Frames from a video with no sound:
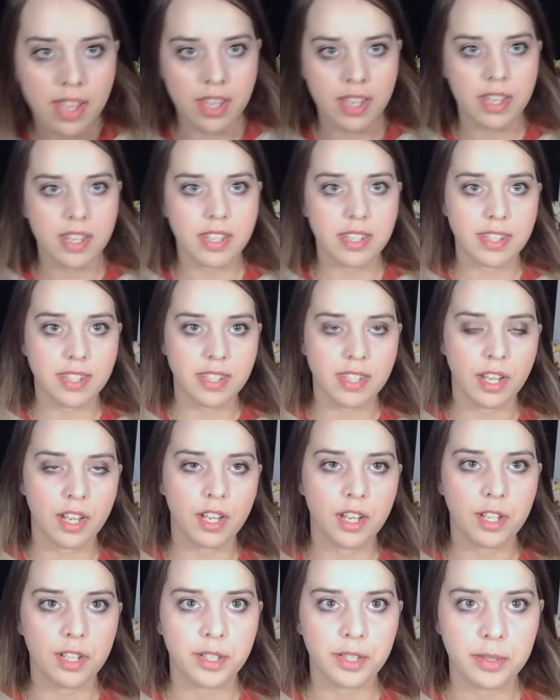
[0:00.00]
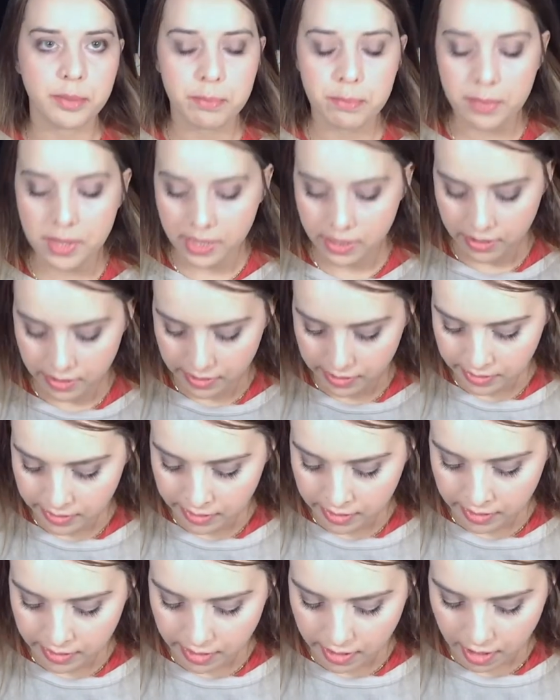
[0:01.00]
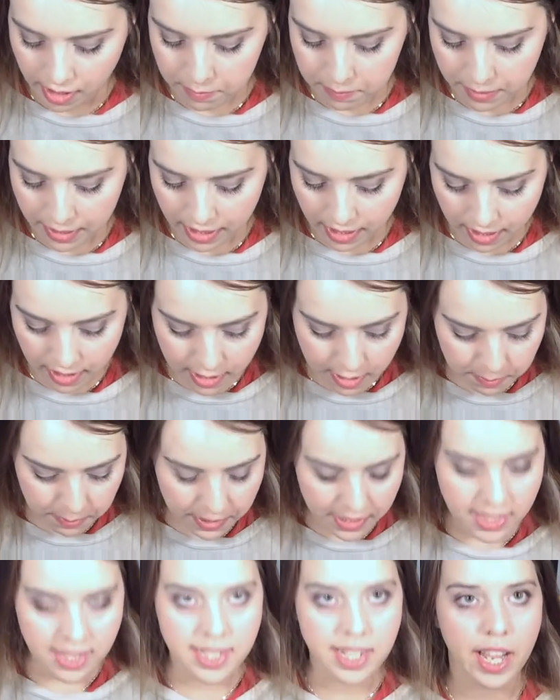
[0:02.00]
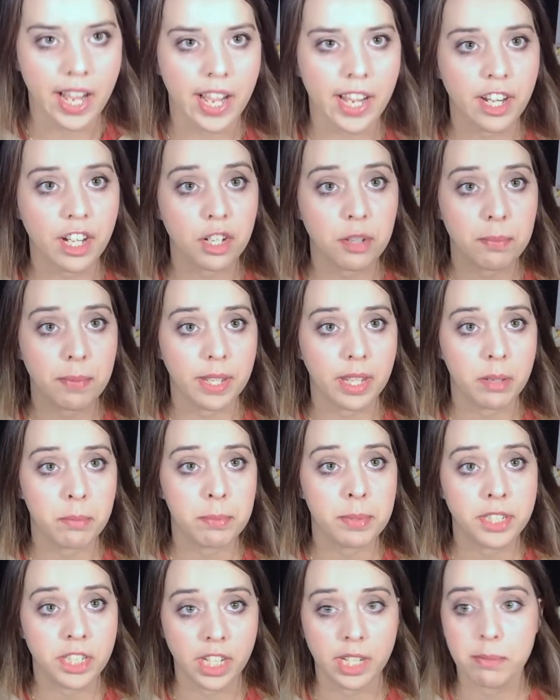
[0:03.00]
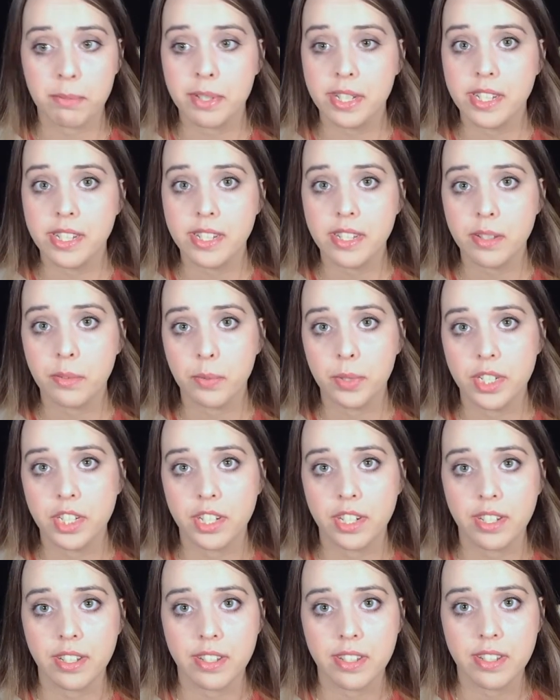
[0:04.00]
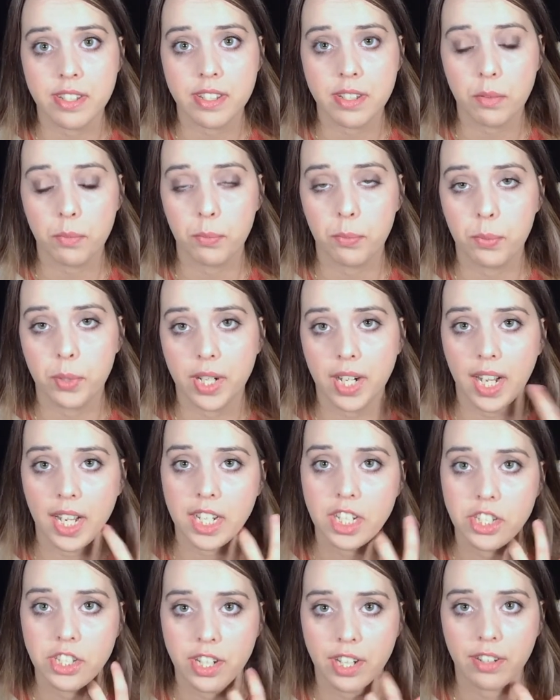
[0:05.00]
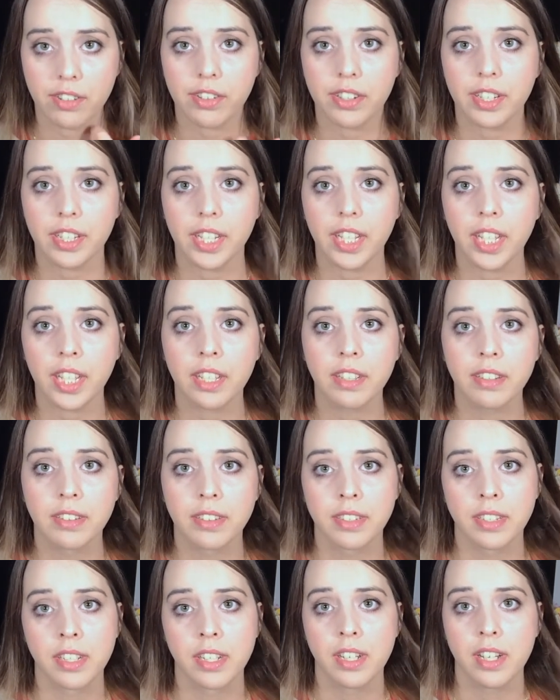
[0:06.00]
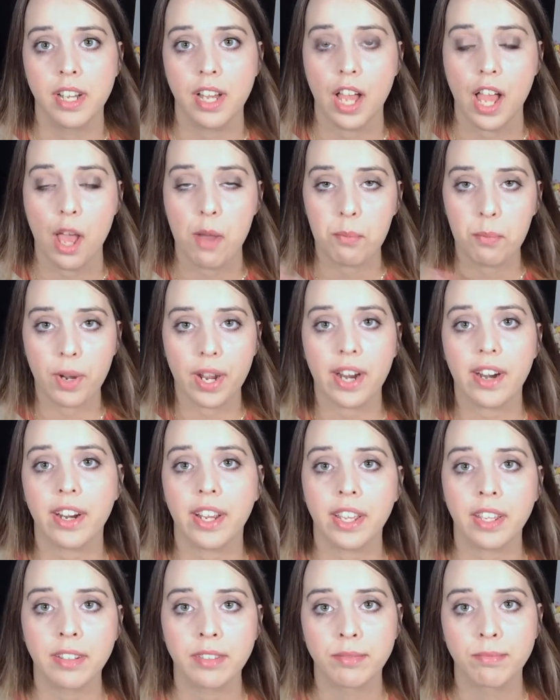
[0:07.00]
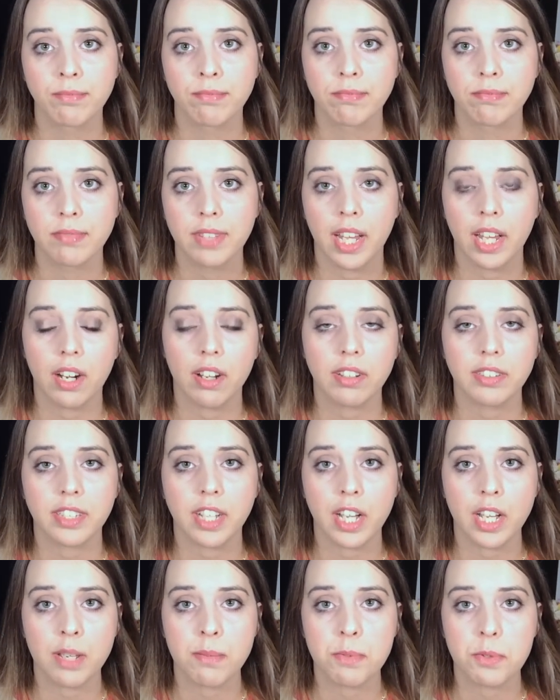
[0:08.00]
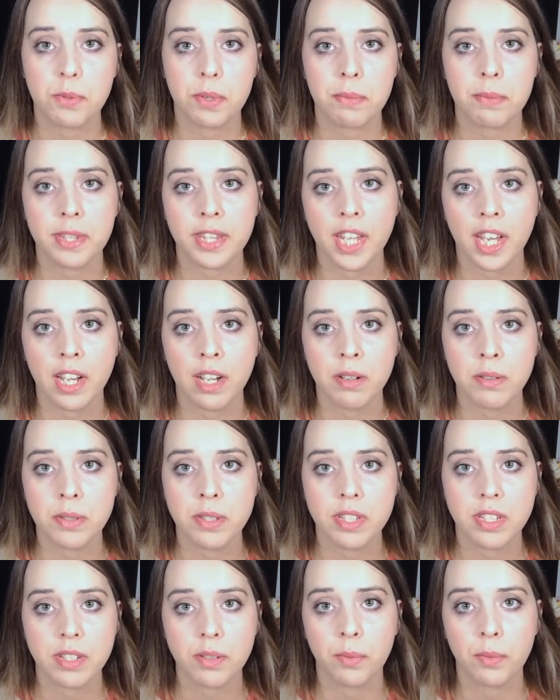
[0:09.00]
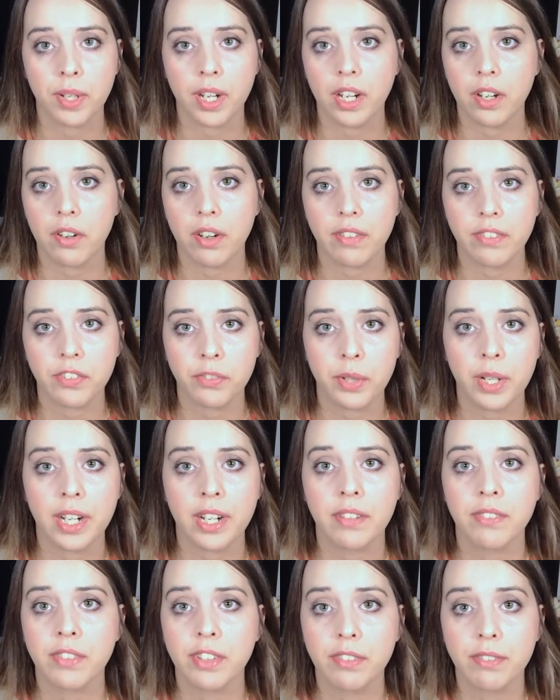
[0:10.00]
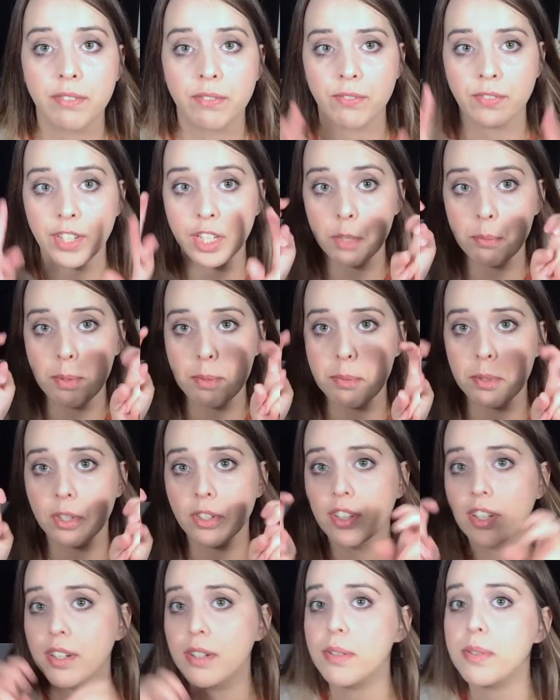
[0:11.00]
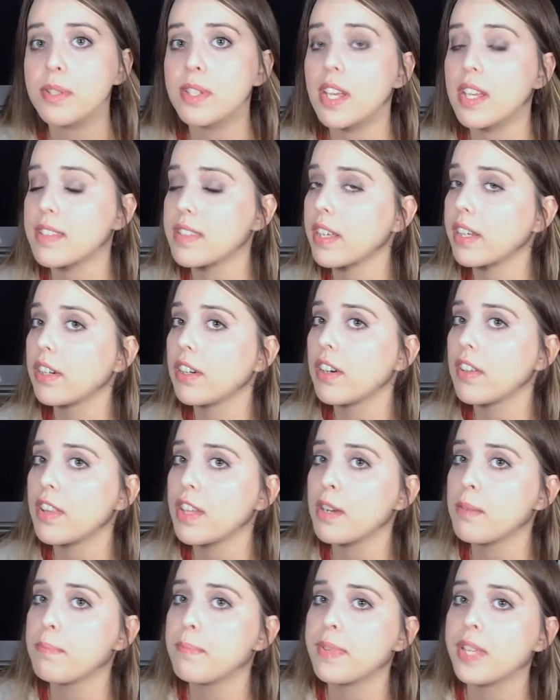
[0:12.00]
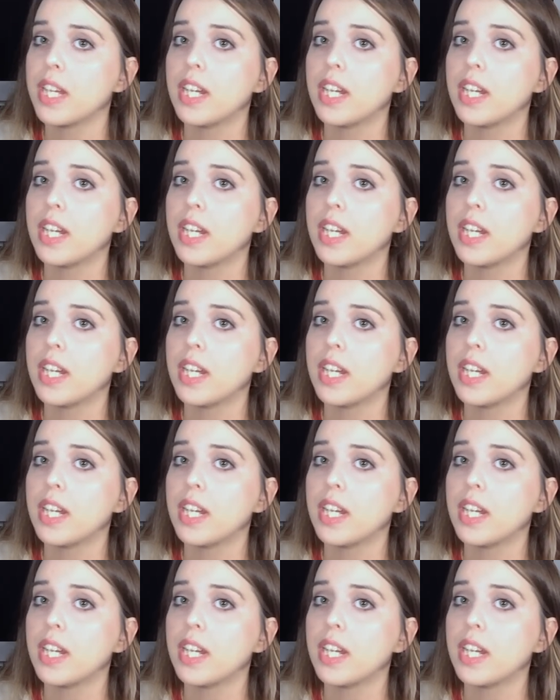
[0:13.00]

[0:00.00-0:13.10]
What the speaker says: is some of my husband's Iron Man pajamas, which is what I generally am wearing at all times when I'm in the house, when I don't have to wear real people clothes, as I call them.